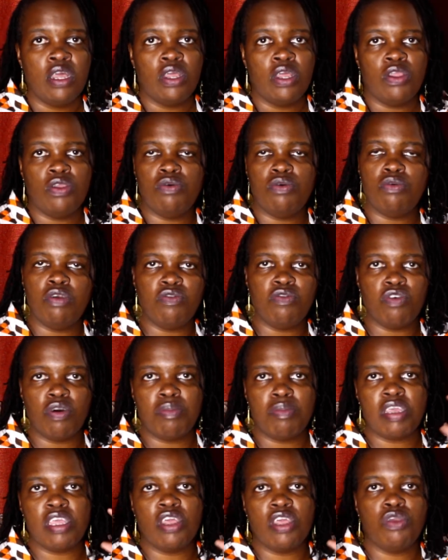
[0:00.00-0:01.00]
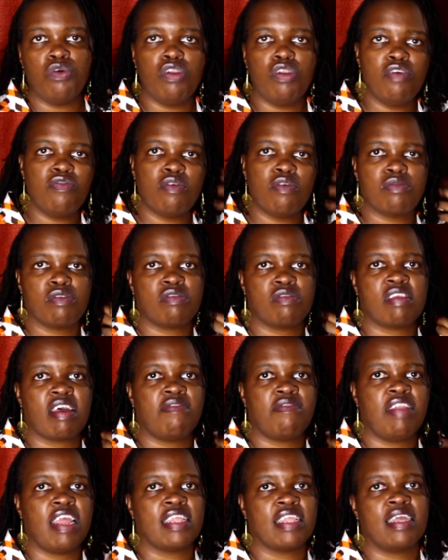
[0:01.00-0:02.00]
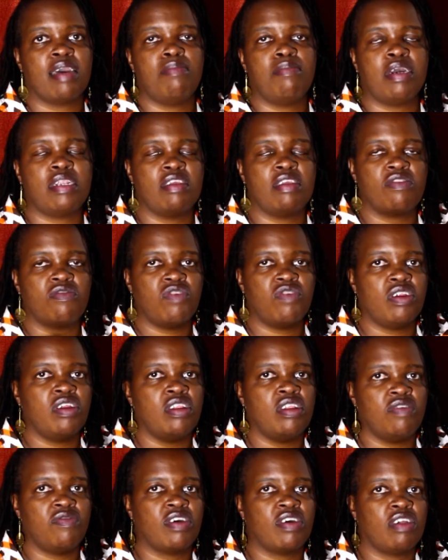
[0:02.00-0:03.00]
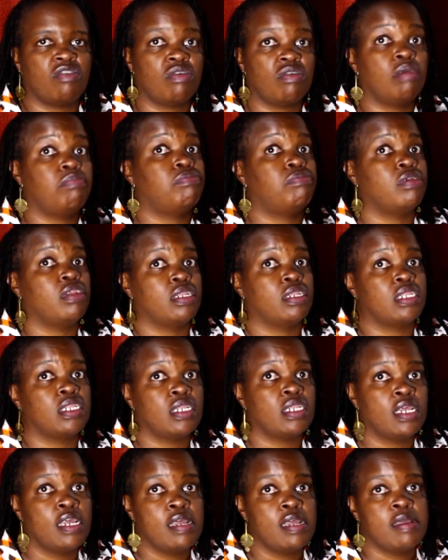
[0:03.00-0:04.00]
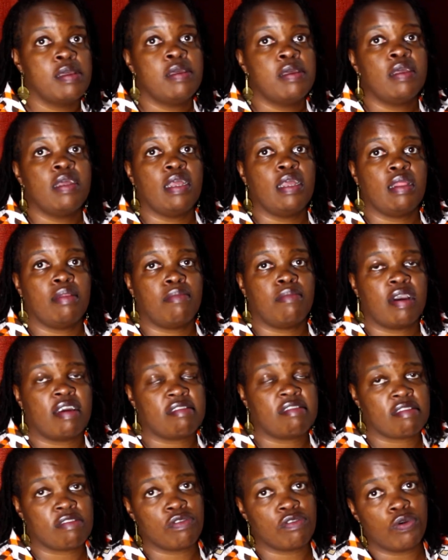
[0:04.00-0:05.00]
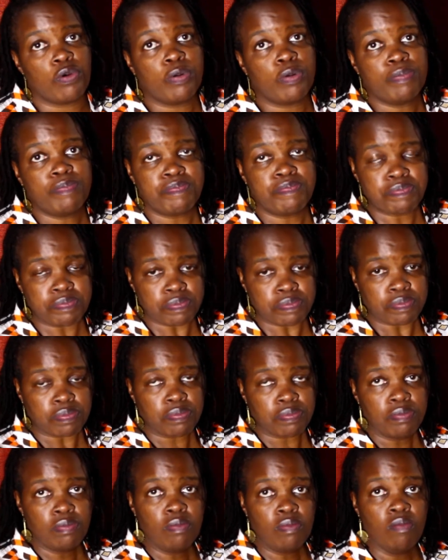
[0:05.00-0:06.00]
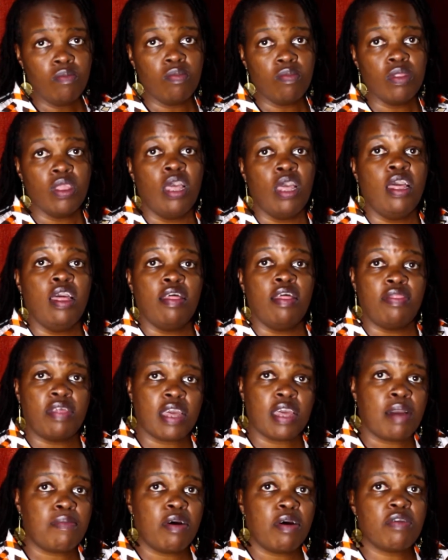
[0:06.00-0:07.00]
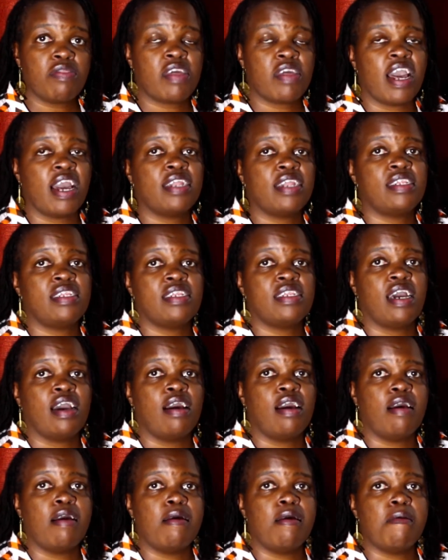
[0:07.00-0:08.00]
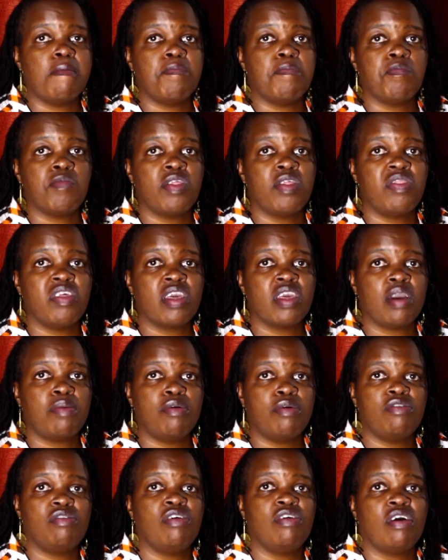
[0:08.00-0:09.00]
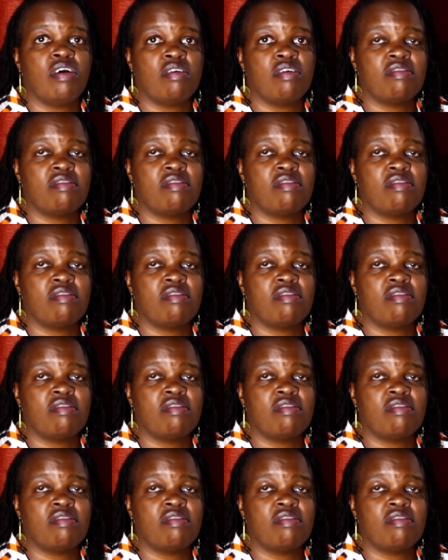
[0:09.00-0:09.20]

if you're making uniforms or stuff like that, but it's very difficult to get print in mass. So think about that. Think about your